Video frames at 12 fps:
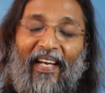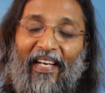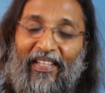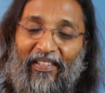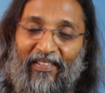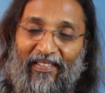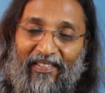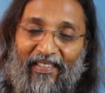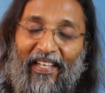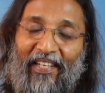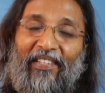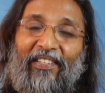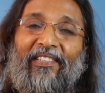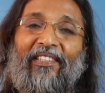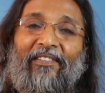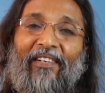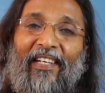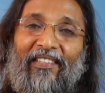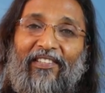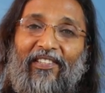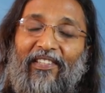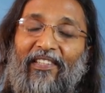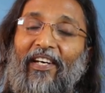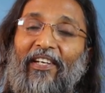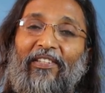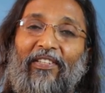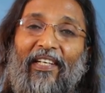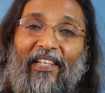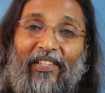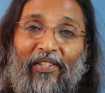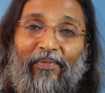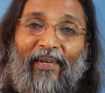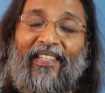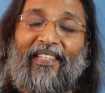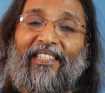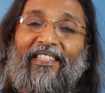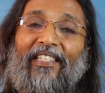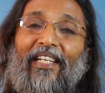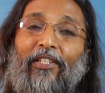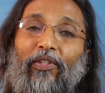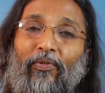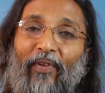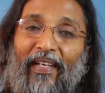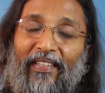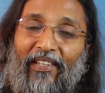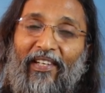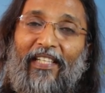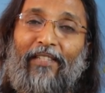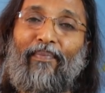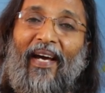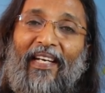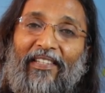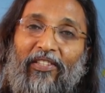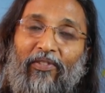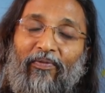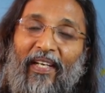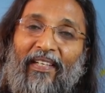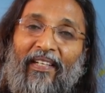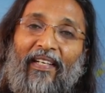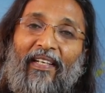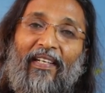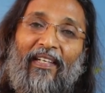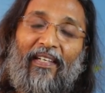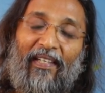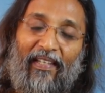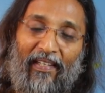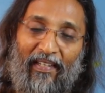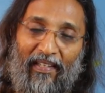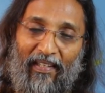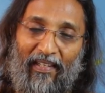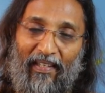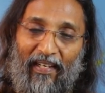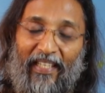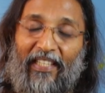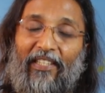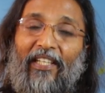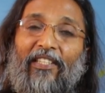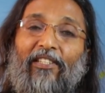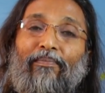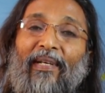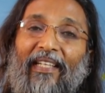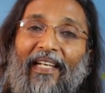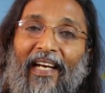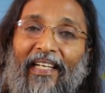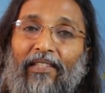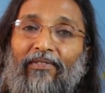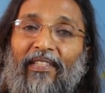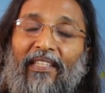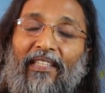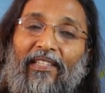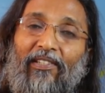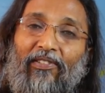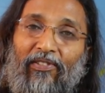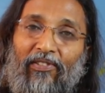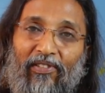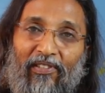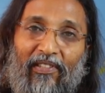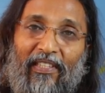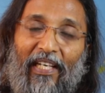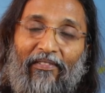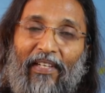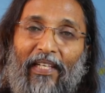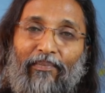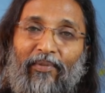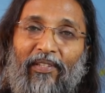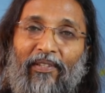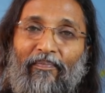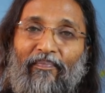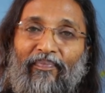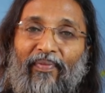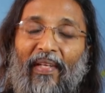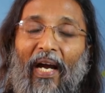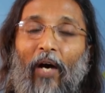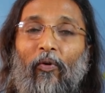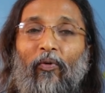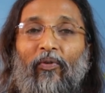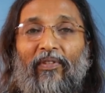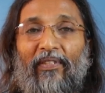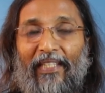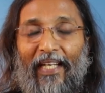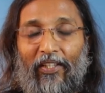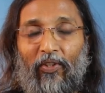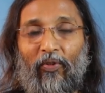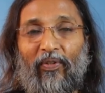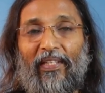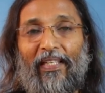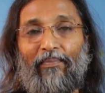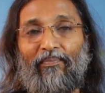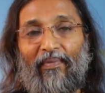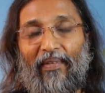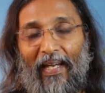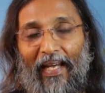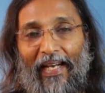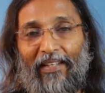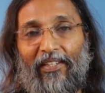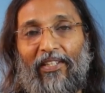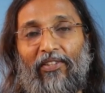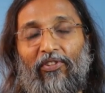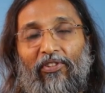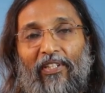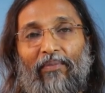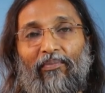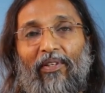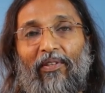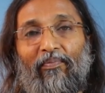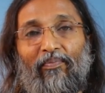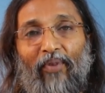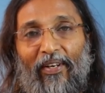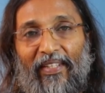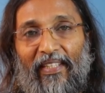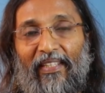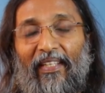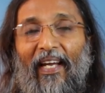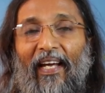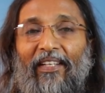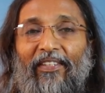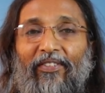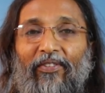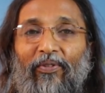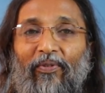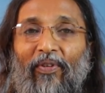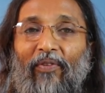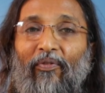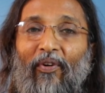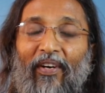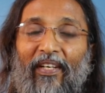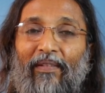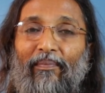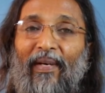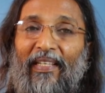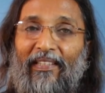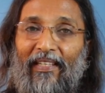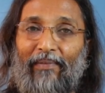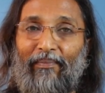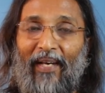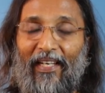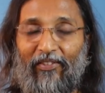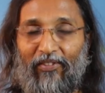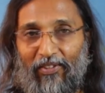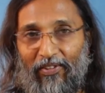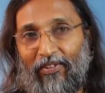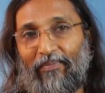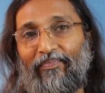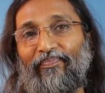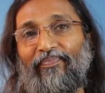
And current civilization, current humanity is yet to find the right balance when an intense mental activity is developed, how yet to keep healthy, stable body and to avoid mental imbalances.